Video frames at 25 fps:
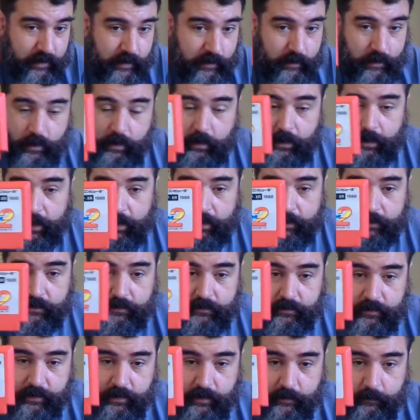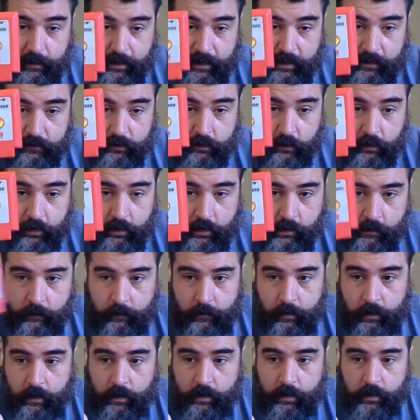added the password,
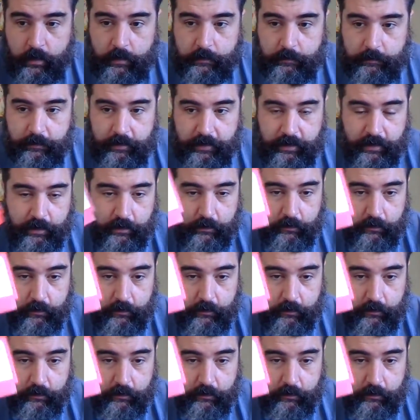but